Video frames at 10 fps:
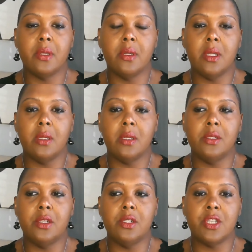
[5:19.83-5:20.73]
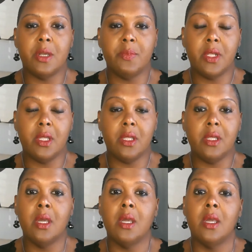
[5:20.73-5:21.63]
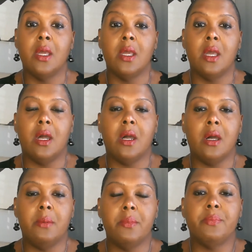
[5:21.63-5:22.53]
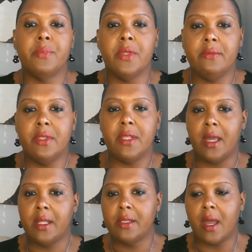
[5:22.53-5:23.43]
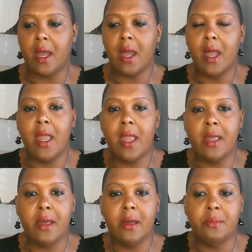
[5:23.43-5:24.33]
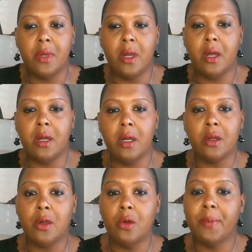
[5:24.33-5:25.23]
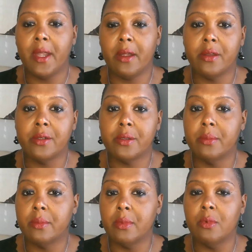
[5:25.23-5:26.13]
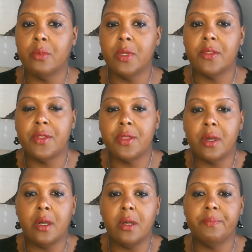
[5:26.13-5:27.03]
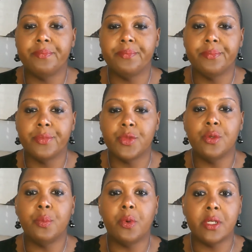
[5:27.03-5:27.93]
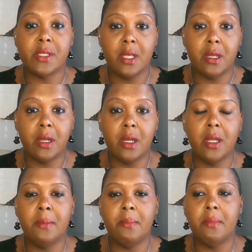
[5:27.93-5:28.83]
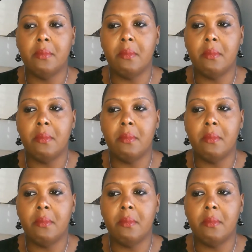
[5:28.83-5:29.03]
in jeopardy, given that I am a co-parent with two boys here, and